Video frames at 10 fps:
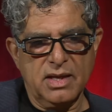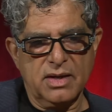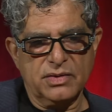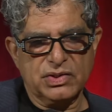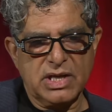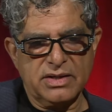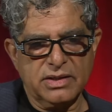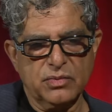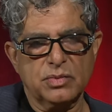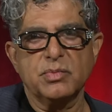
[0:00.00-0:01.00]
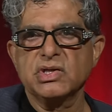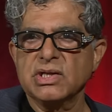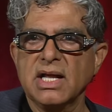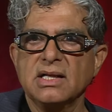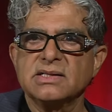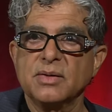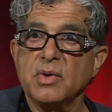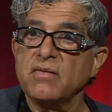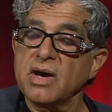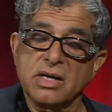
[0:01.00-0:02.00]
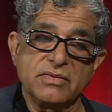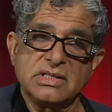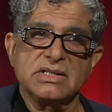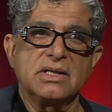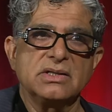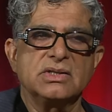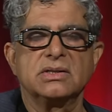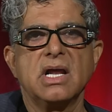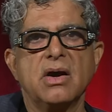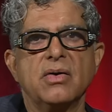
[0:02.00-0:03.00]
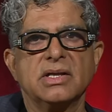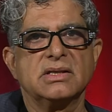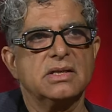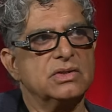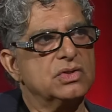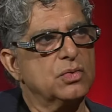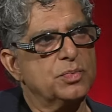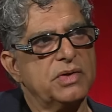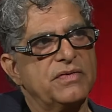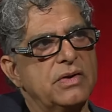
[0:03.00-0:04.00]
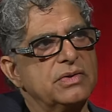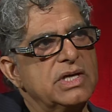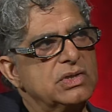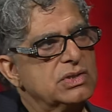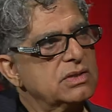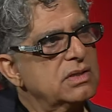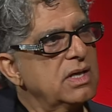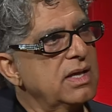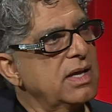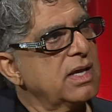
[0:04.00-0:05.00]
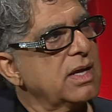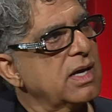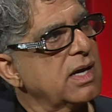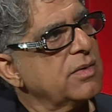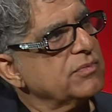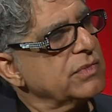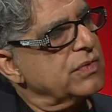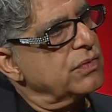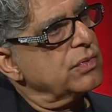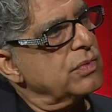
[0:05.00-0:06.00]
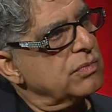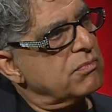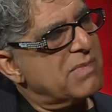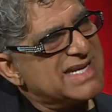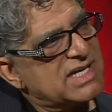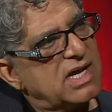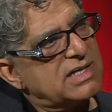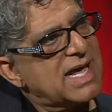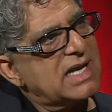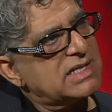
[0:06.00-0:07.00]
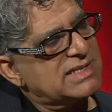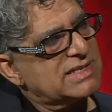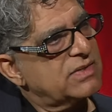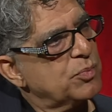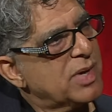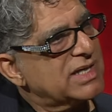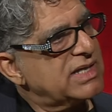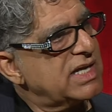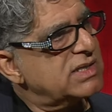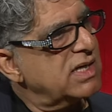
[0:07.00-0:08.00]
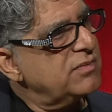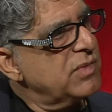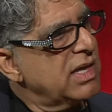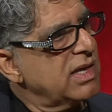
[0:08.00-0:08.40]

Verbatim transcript: I was sharing with Michelle some of our research now at the Chopra Foundation uh, through meta-analysis of big data.